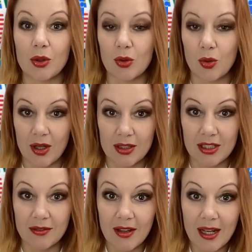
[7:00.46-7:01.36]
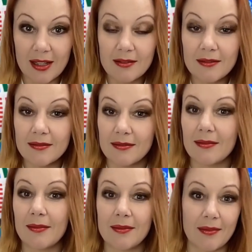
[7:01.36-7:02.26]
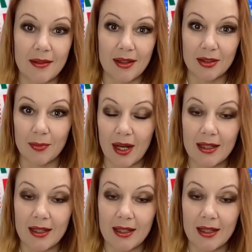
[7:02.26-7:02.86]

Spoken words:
quality of life? The smart